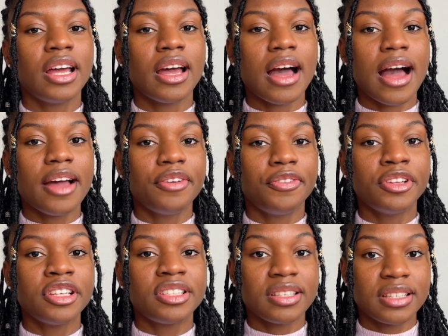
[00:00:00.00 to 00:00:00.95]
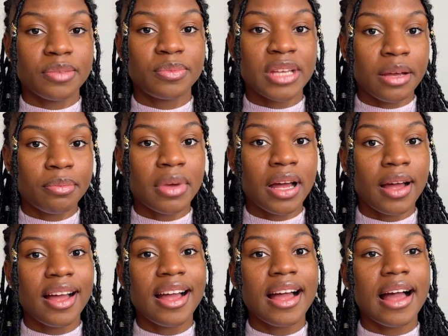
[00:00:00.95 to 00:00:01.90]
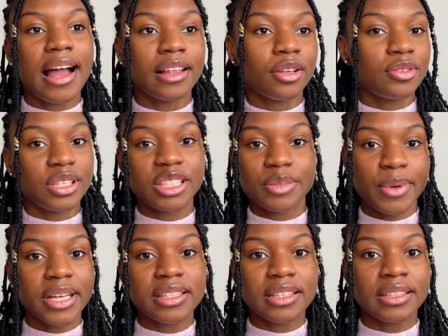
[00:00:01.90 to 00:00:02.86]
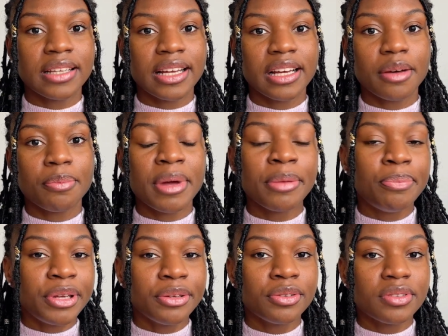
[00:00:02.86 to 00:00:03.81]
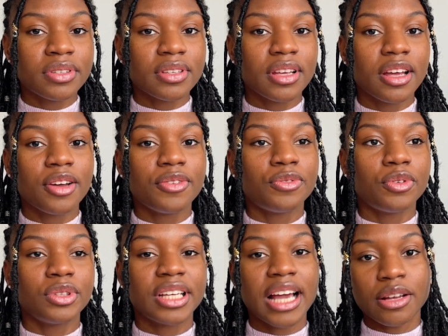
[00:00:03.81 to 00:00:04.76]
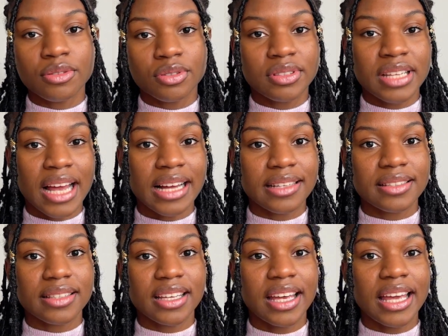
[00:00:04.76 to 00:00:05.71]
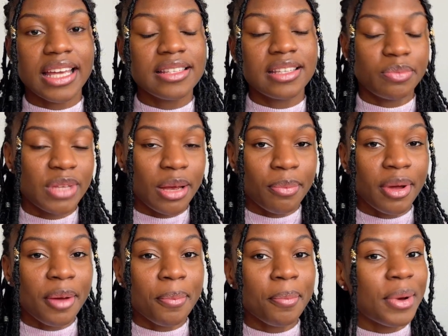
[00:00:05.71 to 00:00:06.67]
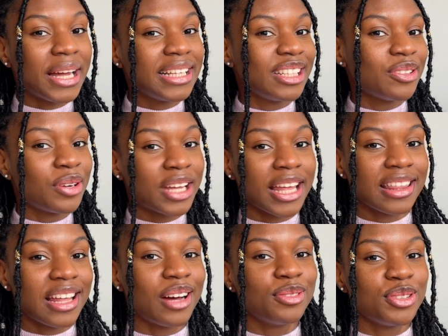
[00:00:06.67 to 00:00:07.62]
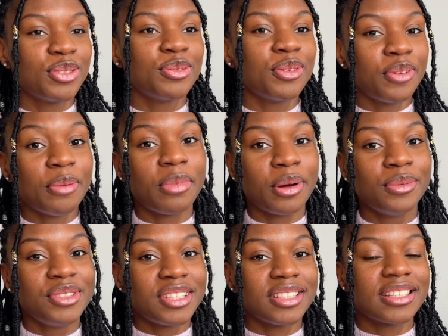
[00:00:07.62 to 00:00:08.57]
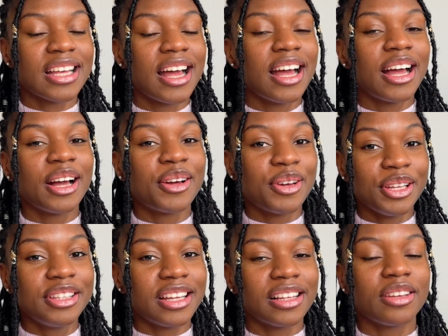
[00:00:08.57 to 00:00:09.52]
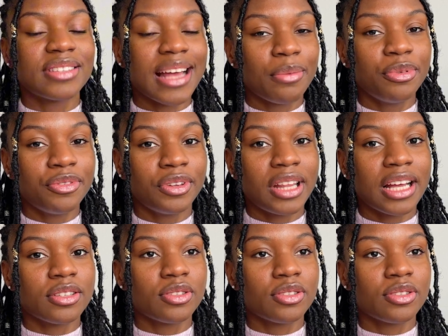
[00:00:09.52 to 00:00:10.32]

I finished in September, and I was expecting like my bills for the council tax in September, but I did not get that until November, which is good, and I was happy for that.